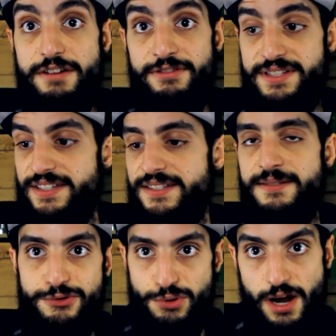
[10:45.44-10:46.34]
differences:
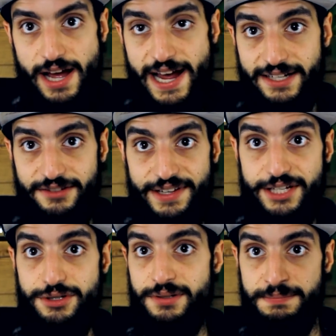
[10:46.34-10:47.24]
draw
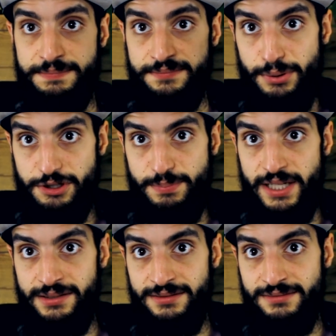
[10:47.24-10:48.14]
activation, push
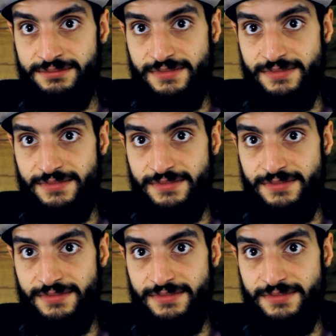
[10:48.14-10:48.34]
button